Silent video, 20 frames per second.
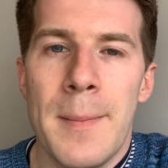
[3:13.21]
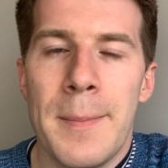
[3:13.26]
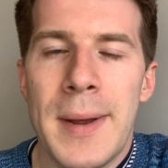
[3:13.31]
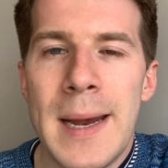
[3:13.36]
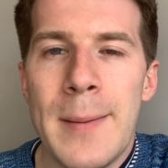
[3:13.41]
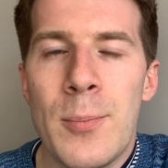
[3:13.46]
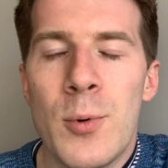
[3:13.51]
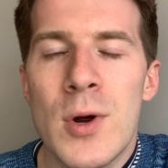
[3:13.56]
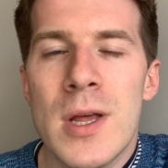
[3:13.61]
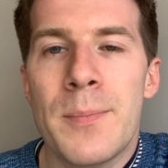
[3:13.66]

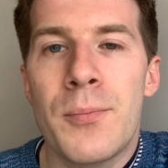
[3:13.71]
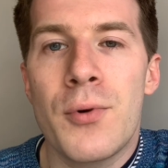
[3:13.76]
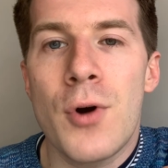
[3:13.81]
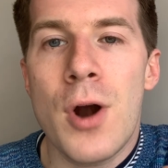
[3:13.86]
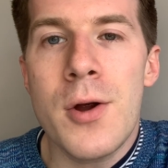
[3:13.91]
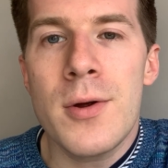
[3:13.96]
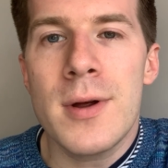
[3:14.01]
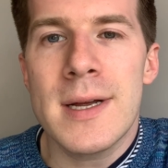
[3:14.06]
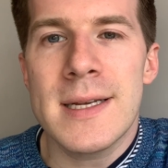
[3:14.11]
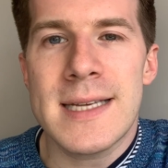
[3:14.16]
People with
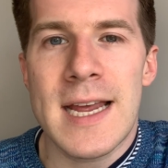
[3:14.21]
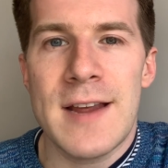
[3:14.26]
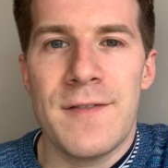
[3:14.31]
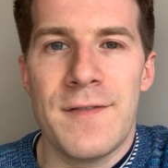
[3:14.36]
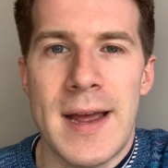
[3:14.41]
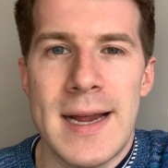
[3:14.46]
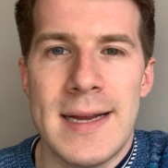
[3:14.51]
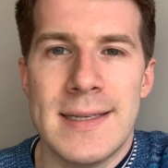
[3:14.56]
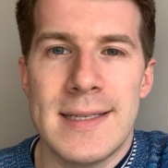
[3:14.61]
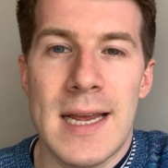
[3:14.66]
Broca's
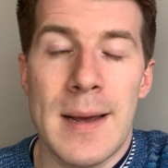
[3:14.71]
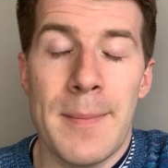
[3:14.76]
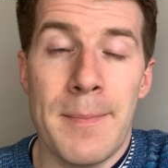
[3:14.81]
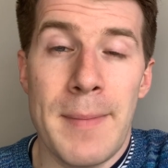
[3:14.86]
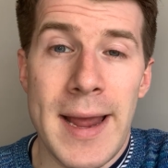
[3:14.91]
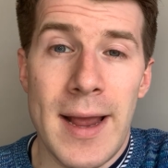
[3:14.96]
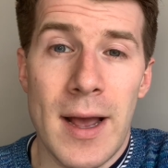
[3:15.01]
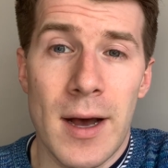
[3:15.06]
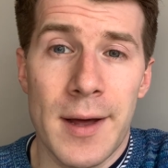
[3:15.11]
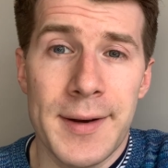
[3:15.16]
aphasia
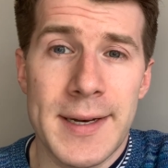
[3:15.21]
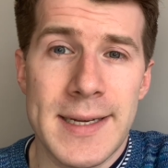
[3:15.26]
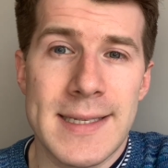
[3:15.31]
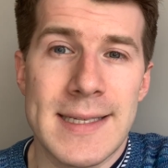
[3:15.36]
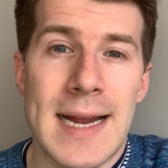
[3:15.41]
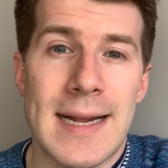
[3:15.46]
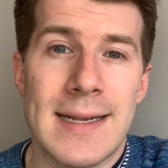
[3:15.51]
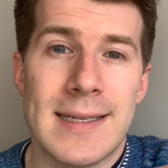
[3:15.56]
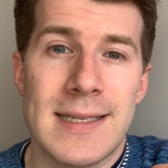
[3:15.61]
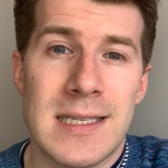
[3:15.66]
may
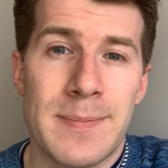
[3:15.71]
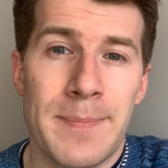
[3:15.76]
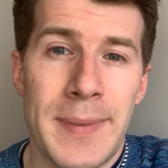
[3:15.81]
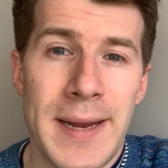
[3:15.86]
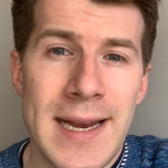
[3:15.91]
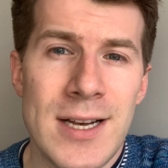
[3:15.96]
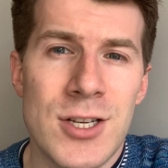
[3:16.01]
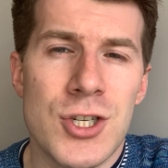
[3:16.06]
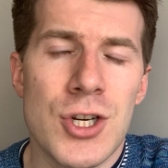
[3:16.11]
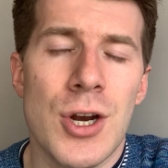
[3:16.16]
understand
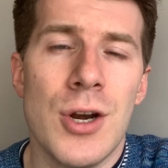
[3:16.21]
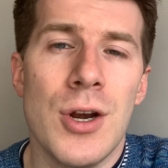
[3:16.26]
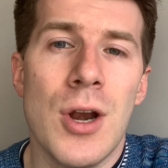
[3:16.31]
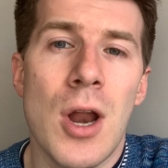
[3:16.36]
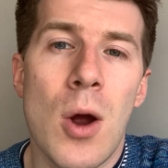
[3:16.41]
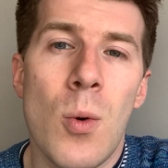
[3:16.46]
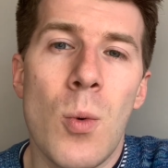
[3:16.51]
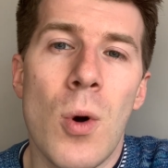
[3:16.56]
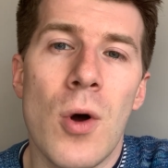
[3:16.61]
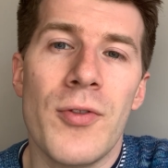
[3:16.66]
speech and
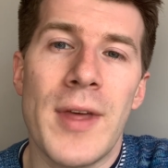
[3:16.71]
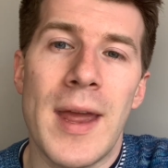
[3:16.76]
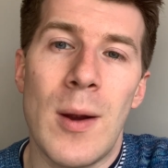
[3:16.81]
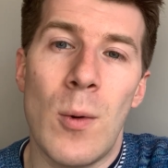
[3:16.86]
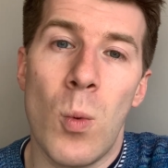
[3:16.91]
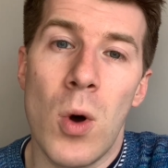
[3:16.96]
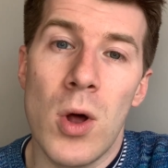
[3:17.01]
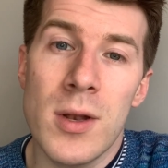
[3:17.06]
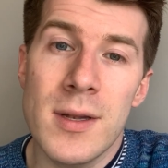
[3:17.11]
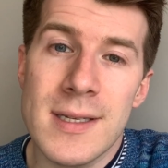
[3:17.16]
know what they
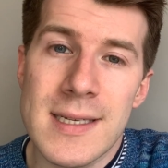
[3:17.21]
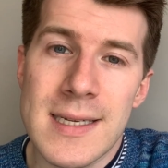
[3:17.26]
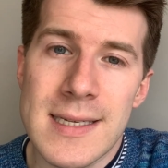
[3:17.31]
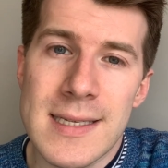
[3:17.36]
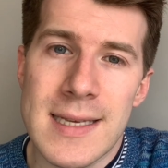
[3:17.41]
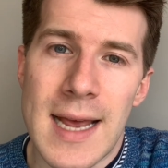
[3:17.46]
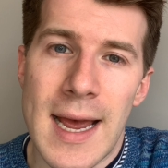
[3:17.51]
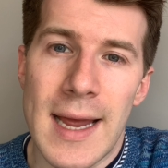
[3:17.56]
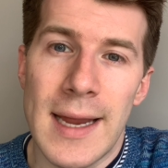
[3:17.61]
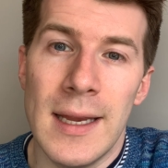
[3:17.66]
want to
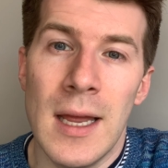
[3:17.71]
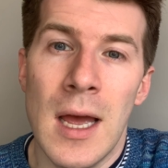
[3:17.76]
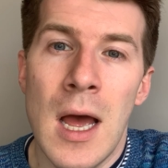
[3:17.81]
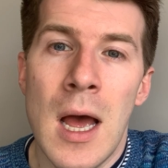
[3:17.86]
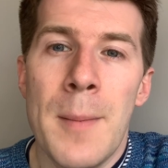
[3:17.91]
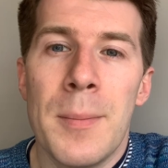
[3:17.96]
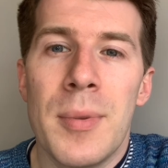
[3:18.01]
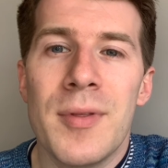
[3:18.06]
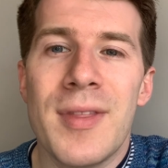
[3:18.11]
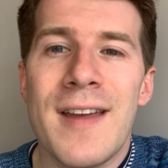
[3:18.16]
say,
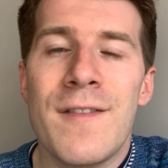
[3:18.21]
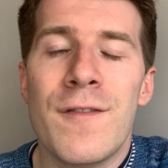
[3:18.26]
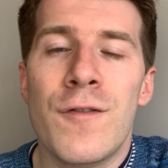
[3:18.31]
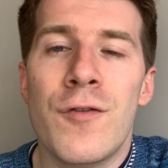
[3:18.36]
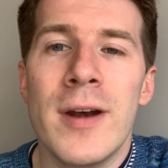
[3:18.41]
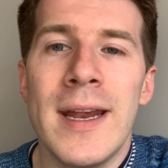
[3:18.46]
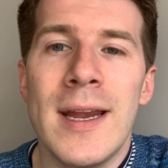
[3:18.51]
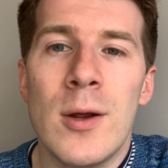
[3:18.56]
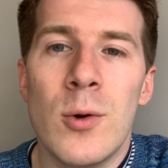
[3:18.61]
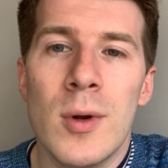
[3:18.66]
but they
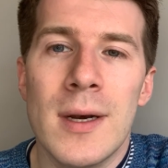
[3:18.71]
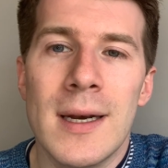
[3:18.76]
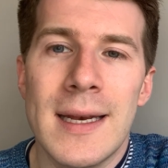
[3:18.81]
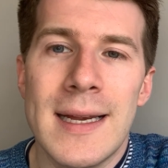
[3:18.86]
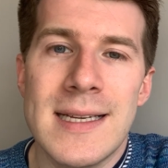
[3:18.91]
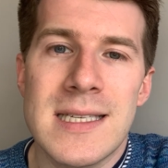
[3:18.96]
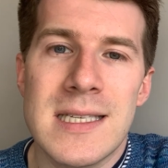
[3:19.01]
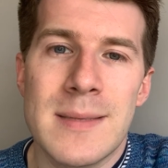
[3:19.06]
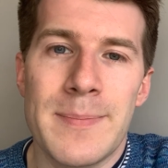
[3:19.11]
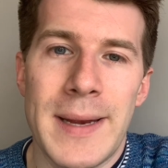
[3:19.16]
frequently
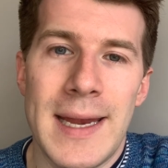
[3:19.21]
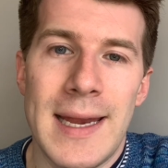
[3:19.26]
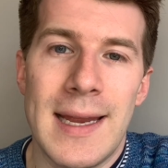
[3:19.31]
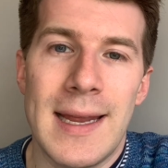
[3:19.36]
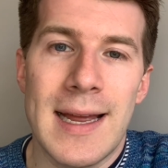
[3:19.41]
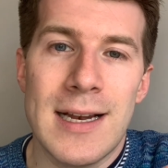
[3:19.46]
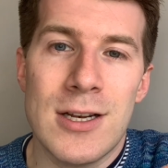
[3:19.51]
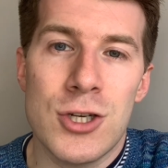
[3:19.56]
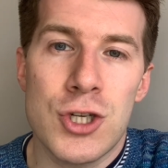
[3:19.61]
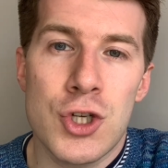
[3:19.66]

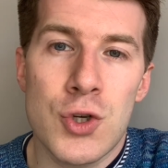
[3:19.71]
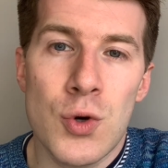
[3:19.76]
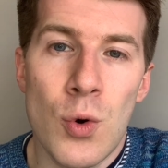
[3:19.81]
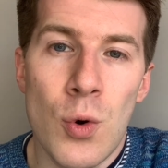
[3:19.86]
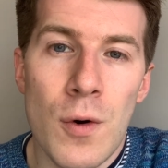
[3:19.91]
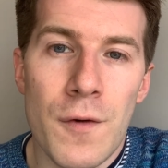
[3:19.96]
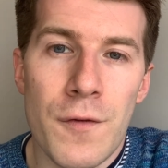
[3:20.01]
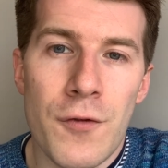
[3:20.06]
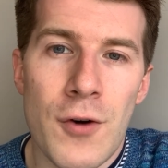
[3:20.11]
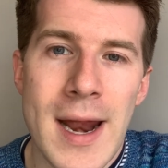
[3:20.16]
speak in
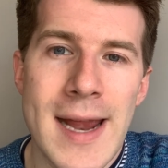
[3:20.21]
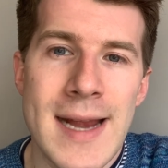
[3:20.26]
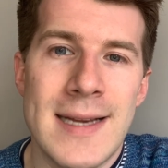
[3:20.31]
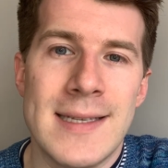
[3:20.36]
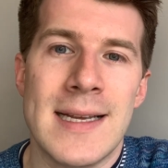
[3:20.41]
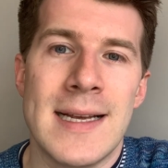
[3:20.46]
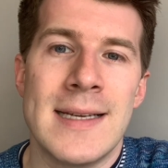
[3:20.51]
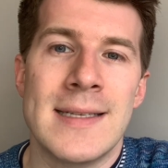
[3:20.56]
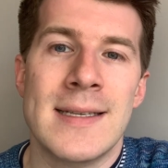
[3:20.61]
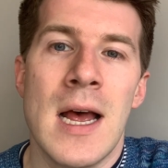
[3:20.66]
short
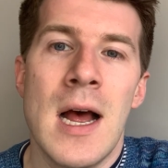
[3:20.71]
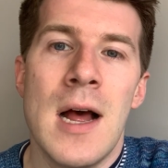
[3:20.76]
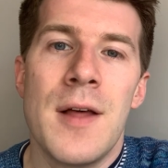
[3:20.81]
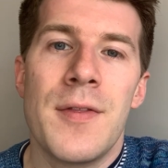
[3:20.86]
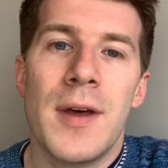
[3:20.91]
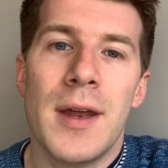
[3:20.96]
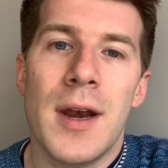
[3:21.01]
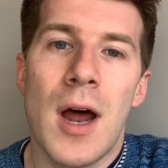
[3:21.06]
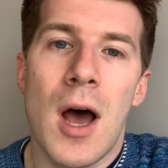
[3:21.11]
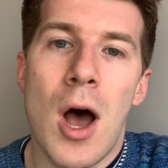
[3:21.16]
phrases
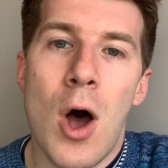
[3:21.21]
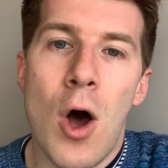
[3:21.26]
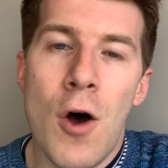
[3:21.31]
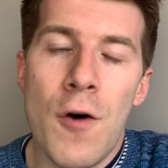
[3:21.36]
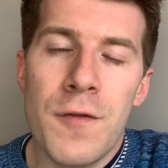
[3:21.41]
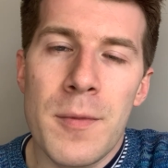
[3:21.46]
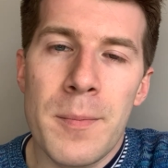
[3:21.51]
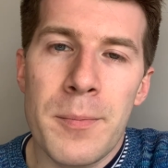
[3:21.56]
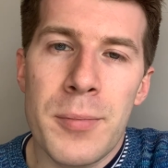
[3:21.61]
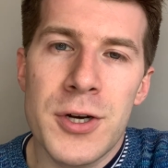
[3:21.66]
that are
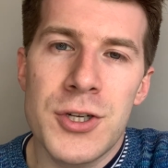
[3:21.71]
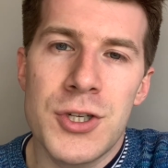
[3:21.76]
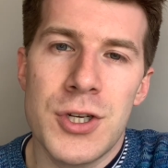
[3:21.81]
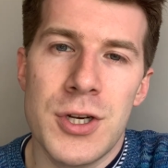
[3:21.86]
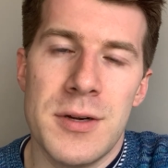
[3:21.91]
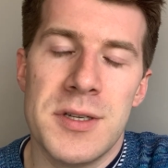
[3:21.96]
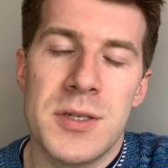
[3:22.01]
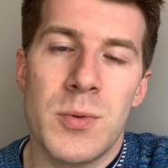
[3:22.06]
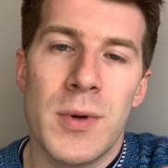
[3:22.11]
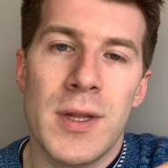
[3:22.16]
often
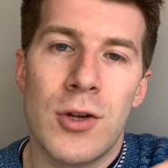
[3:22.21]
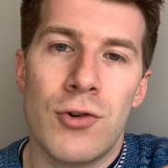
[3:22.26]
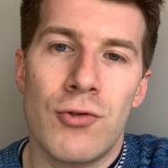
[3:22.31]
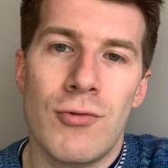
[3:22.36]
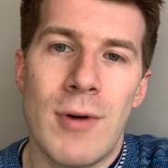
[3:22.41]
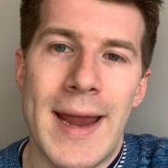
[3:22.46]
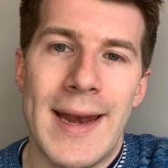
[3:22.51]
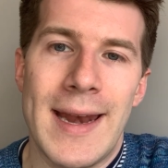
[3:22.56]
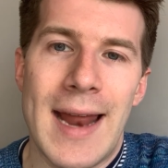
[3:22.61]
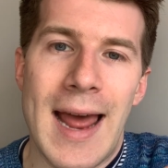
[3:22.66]
produced with
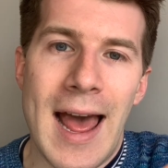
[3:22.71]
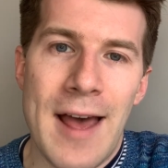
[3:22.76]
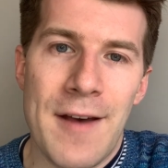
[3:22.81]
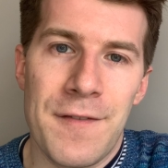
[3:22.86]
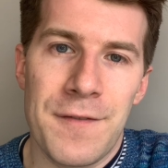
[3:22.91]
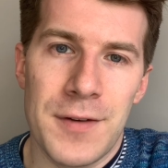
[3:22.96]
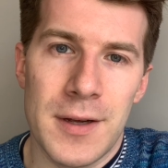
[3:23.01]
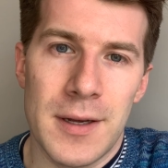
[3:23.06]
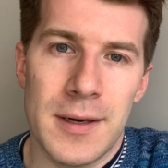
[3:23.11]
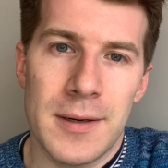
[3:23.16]
great
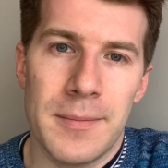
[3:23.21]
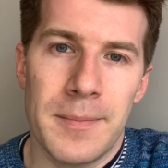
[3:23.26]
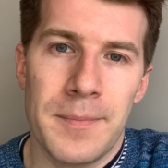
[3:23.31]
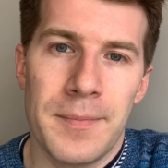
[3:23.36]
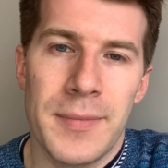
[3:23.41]
effort.